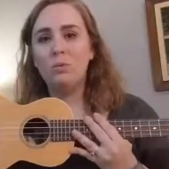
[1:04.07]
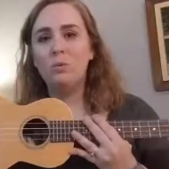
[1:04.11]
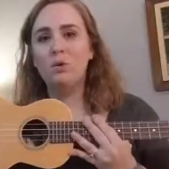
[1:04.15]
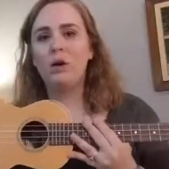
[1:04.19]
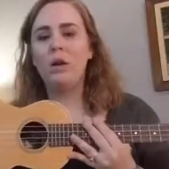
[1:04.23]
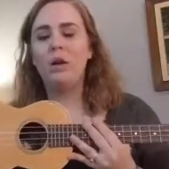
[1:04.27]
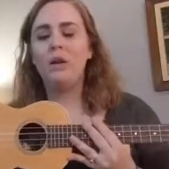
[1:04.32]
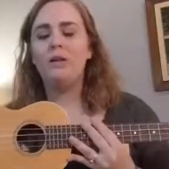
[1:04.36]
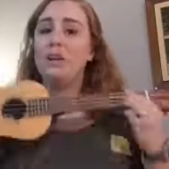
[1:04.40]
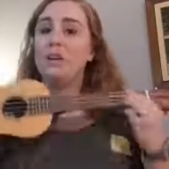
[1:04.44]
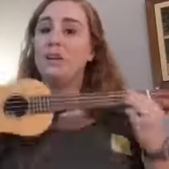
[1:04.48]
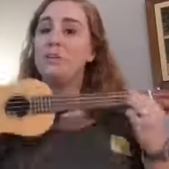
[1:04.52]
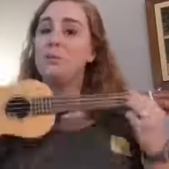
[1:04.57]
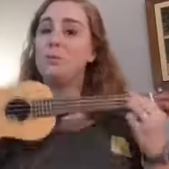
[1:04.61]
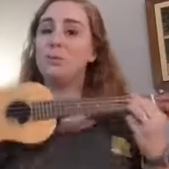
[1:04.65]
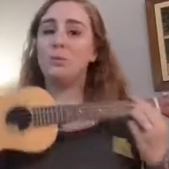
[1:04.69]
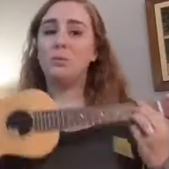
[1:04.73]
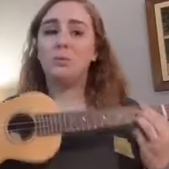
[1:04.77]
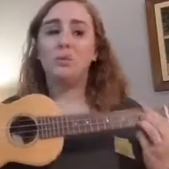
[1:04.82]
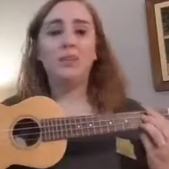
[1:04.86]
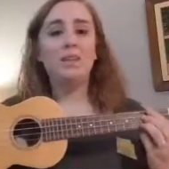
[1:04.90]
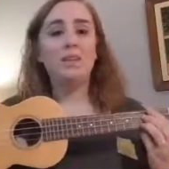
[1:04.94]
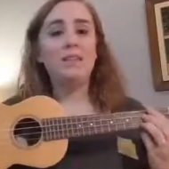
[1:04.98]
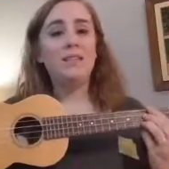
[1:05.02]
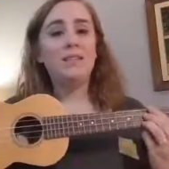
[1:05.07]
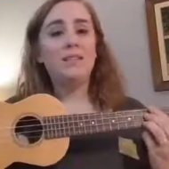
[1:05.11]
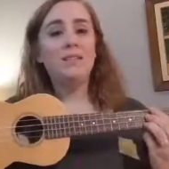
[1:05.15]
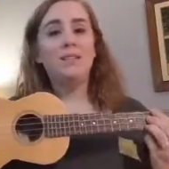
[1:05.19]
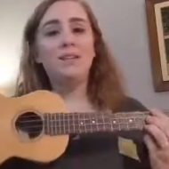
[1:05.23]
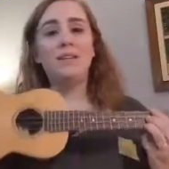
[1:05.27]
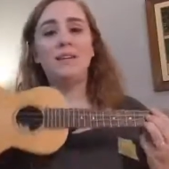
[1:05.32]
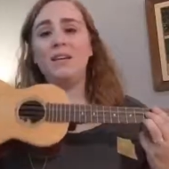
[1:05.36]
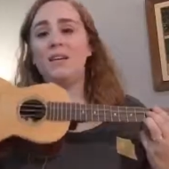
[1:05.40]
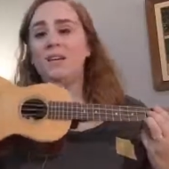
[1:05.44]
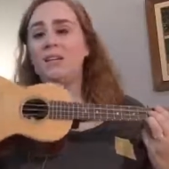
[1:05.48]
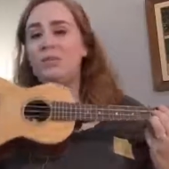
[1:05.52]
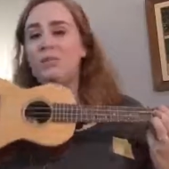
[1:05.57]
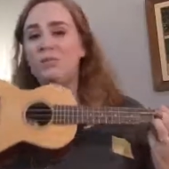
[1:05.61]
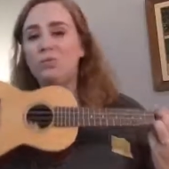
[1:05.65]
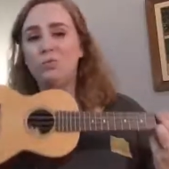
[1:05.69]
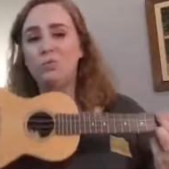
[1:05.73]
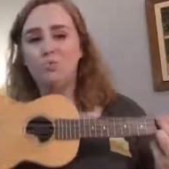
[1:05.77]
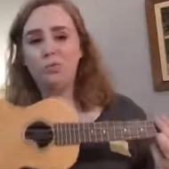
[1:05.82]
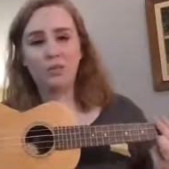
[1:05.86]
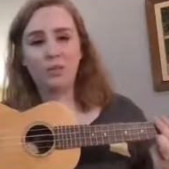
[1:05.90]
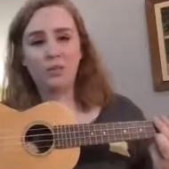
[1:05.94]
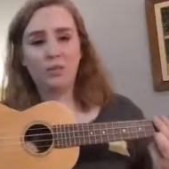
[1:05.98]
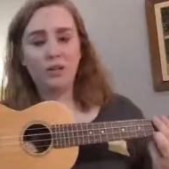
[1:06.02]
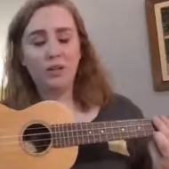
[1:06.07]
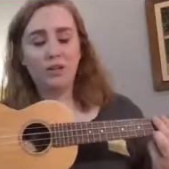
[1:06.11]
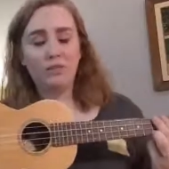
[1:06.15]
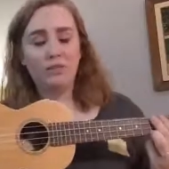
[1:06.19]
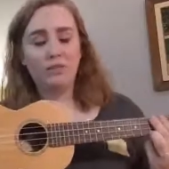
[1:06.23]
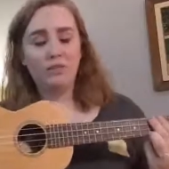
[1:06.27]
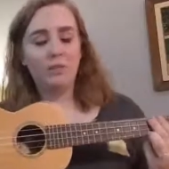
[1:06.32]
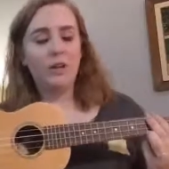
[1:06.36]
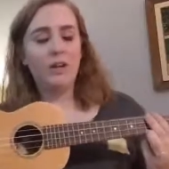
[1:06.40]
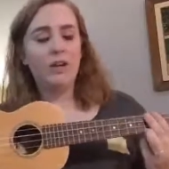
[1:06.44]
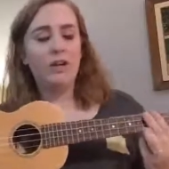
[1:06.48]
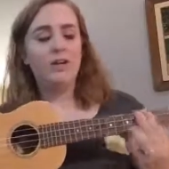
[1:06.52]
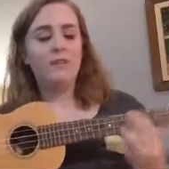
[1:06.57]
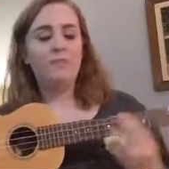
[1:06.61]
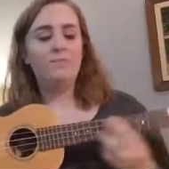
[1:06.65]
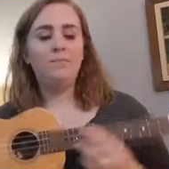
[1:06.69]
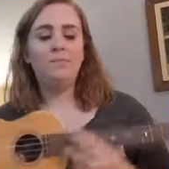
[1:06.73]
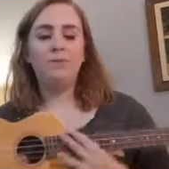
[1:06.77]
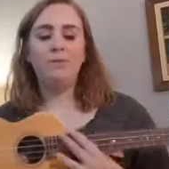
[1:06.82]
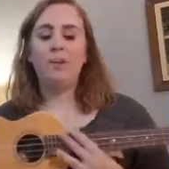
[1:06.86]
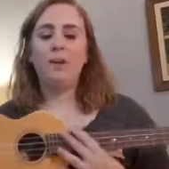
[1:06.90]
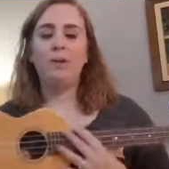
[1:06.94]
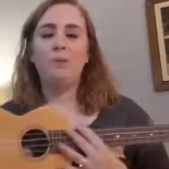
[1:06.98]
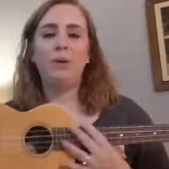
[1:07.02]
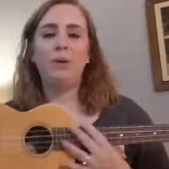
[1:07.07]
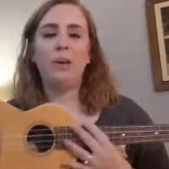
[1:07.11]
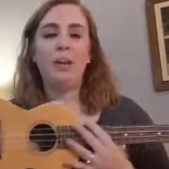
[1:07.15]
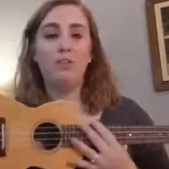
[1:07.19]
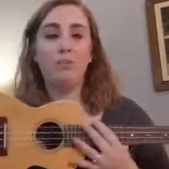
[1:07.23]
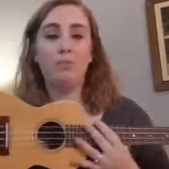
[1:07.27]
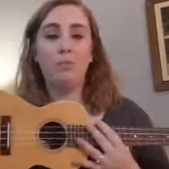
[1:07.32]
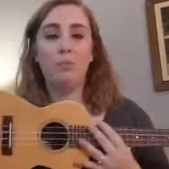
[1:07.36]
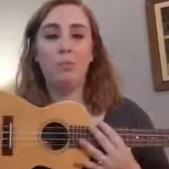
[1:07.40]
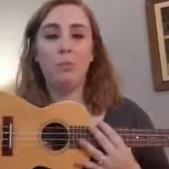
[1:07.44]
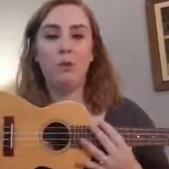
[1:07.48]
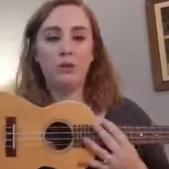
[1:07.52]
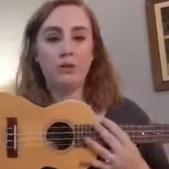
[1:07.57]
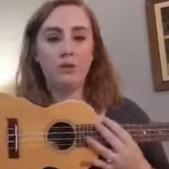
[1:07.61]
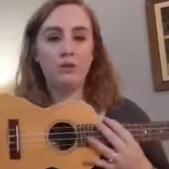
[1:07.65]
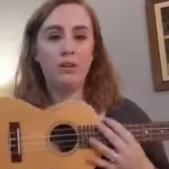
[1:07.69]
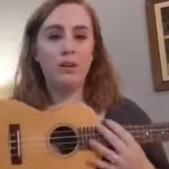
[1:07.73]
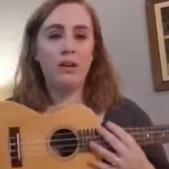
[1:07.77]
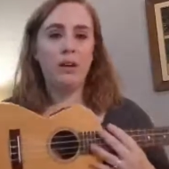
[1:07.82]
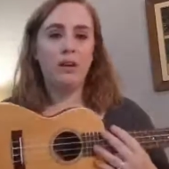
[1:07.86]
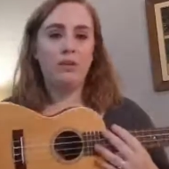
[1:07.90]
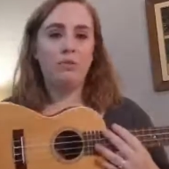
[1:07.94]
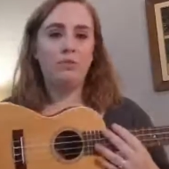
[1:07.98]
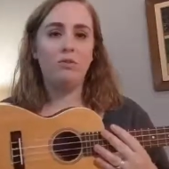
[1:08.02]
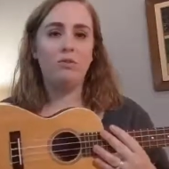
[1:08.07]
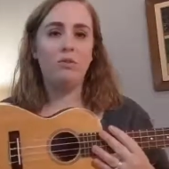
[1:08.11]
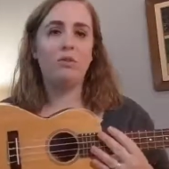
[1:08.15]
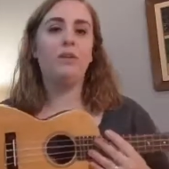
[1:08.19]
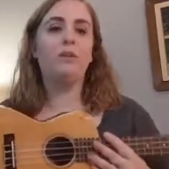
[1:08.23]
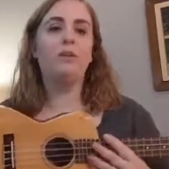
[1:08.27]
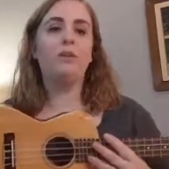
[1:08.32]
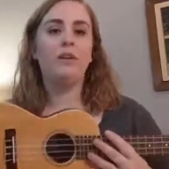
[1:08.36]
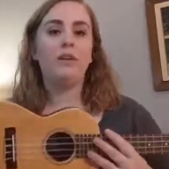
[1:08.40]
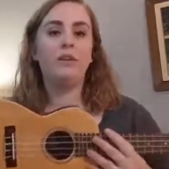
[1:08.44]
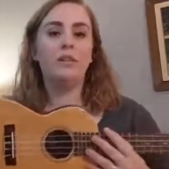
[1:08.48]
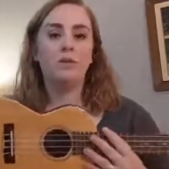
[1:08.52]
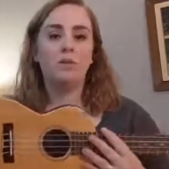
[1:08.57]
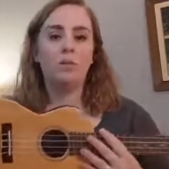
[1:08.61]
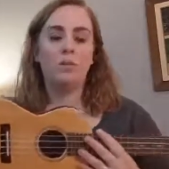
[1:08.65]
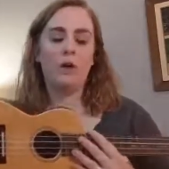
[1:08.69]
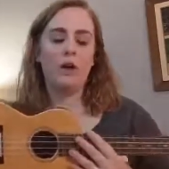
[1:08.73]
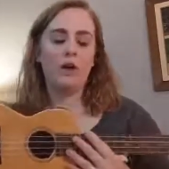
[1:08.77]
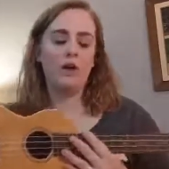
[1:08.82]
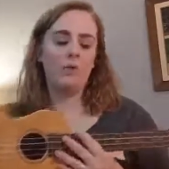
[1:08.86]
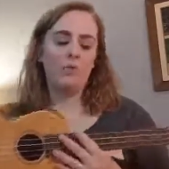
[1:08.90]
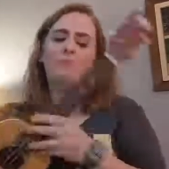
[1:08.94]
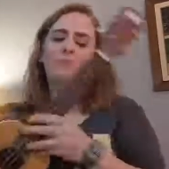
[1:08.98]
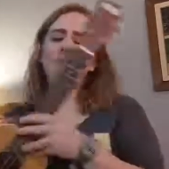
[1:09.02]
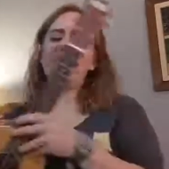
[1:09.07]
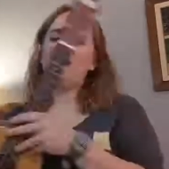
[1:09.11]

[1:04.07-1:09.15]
one. It's really easy, it's really fun, and we have books on how to learn as well.